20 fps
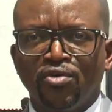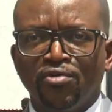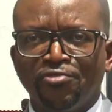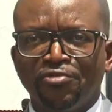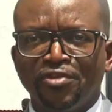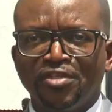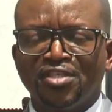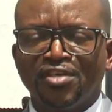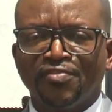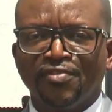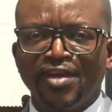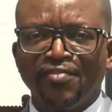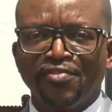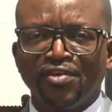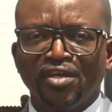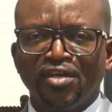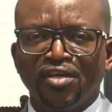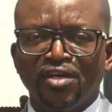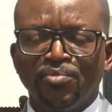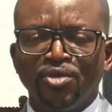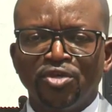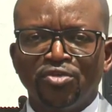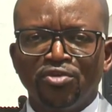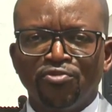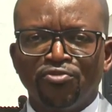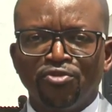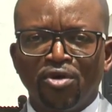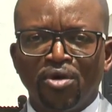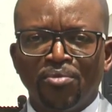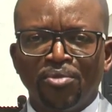of FESTAC Africa coming to
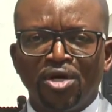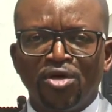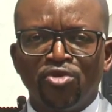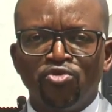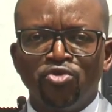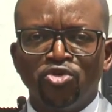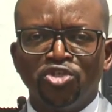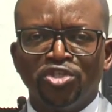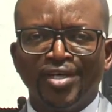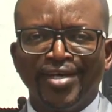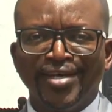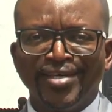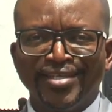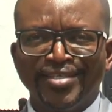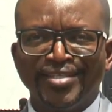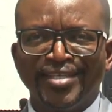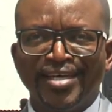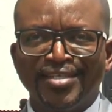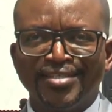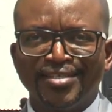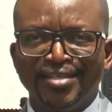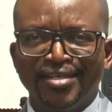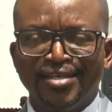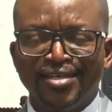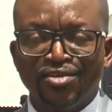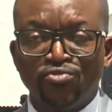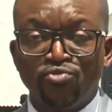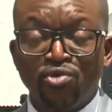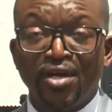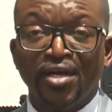you from Arusha in
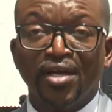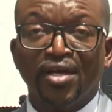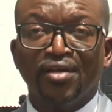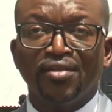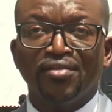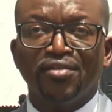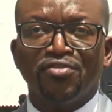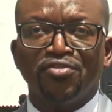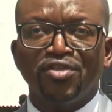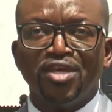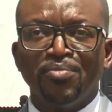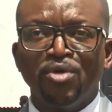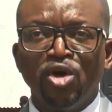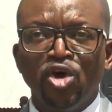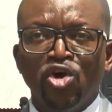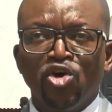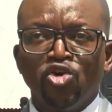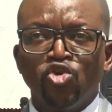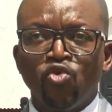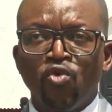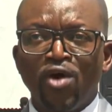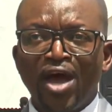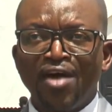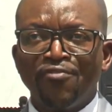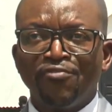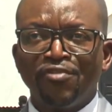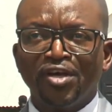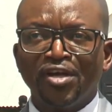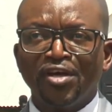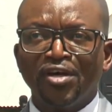Tanzania, running under the theme Your
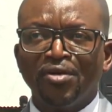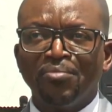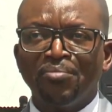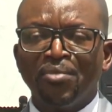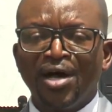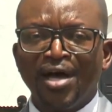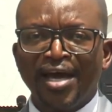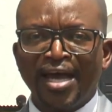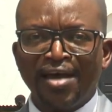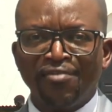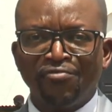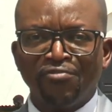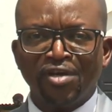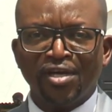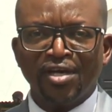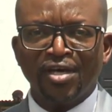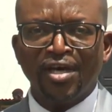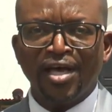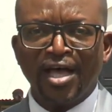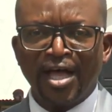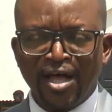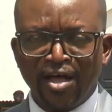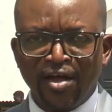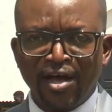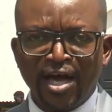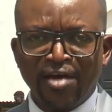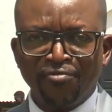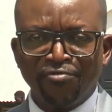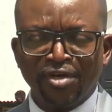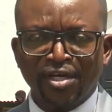Africa, My Africa,
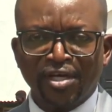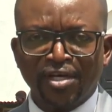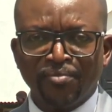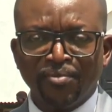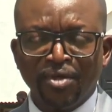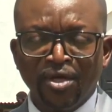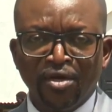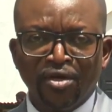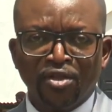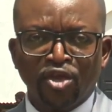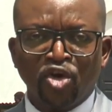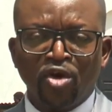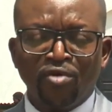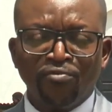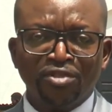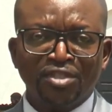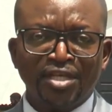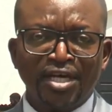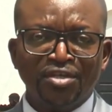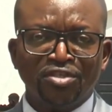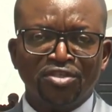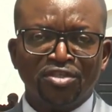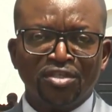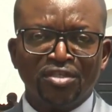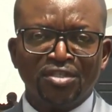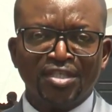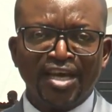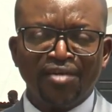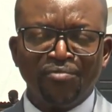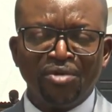Our Africa. The
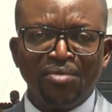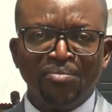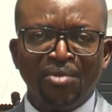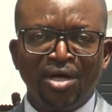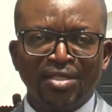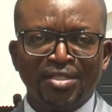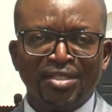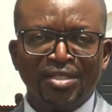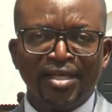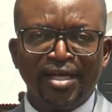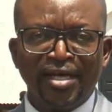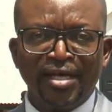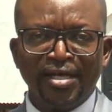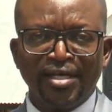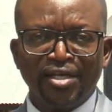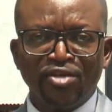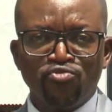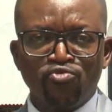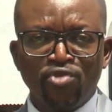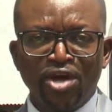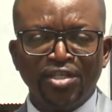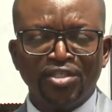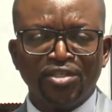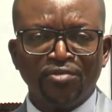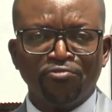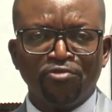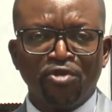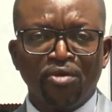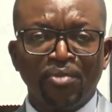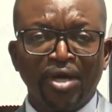conversations have been multi-layered,
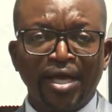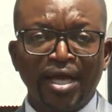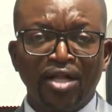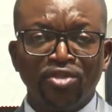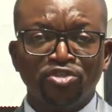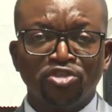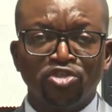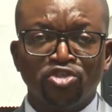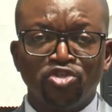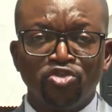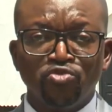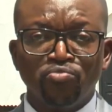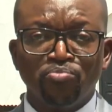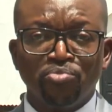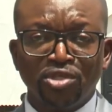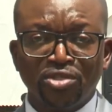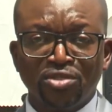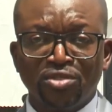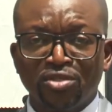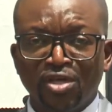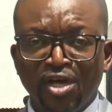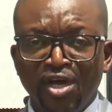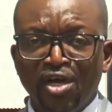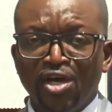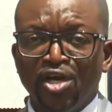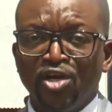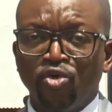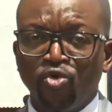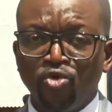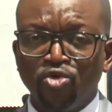ranging from culture to business,
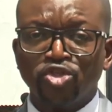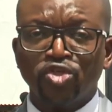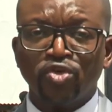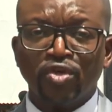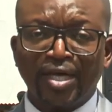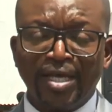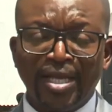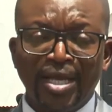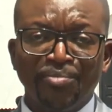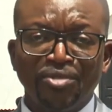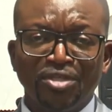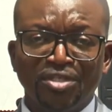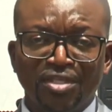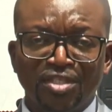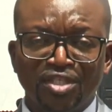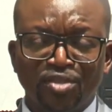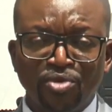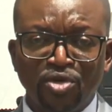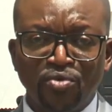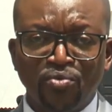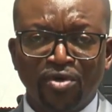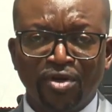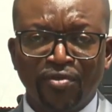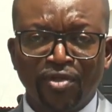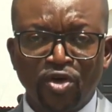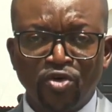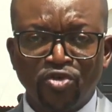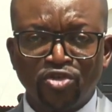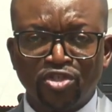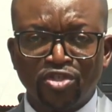and also climate change has been one of
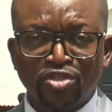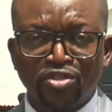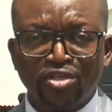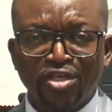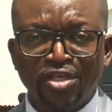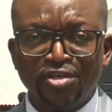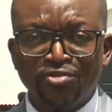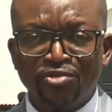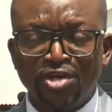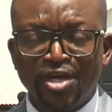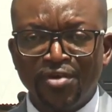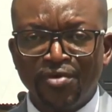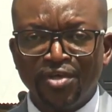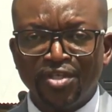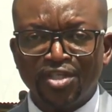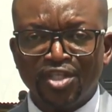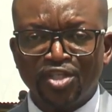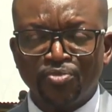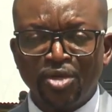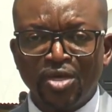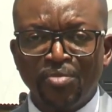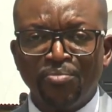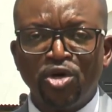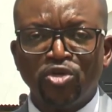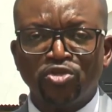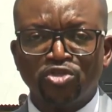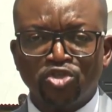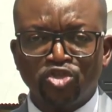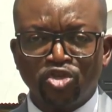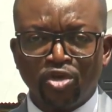those areas that's been
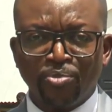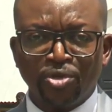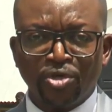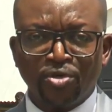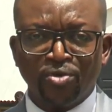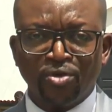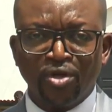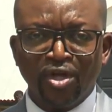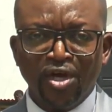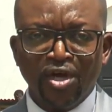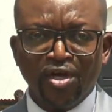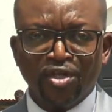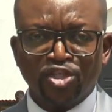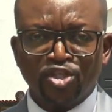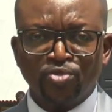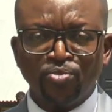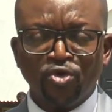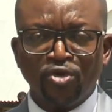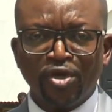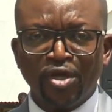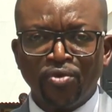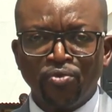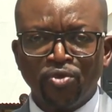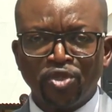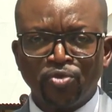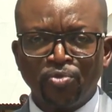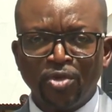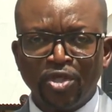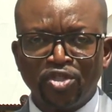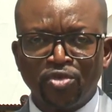most topical. This morning we
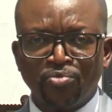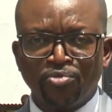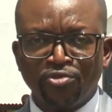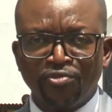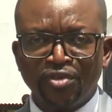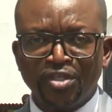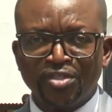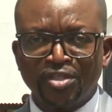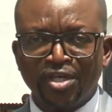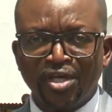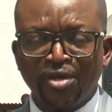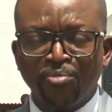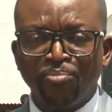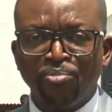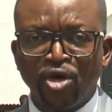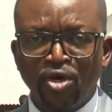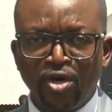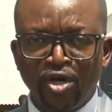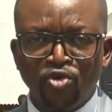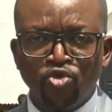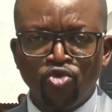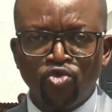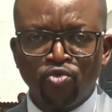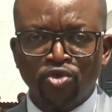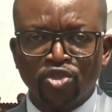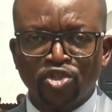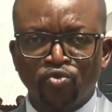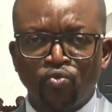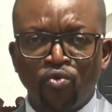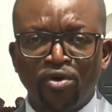speak to Professor Abolo, who
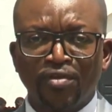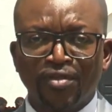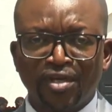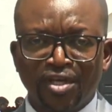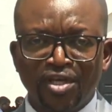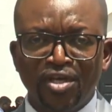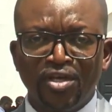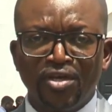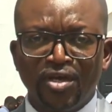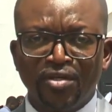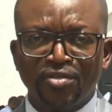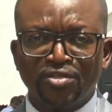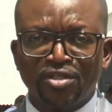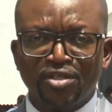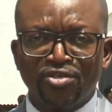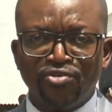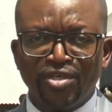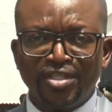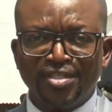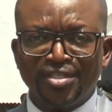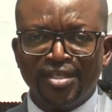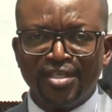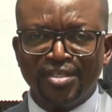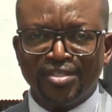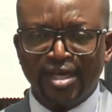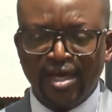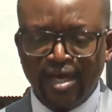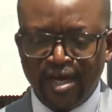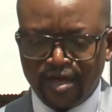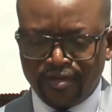was one of the keynote
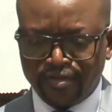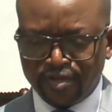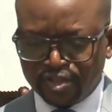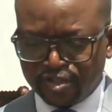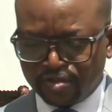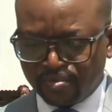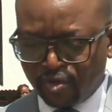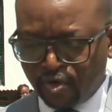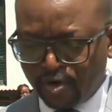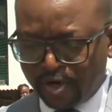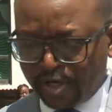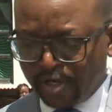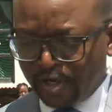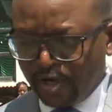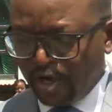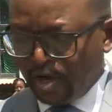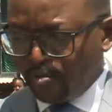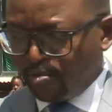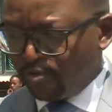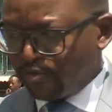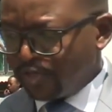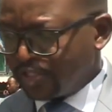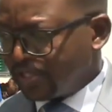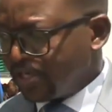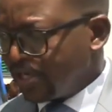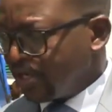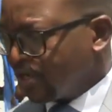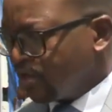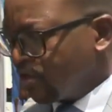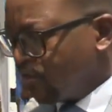addressees this morning.
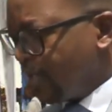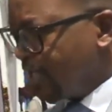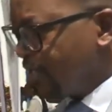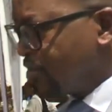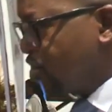Professor, great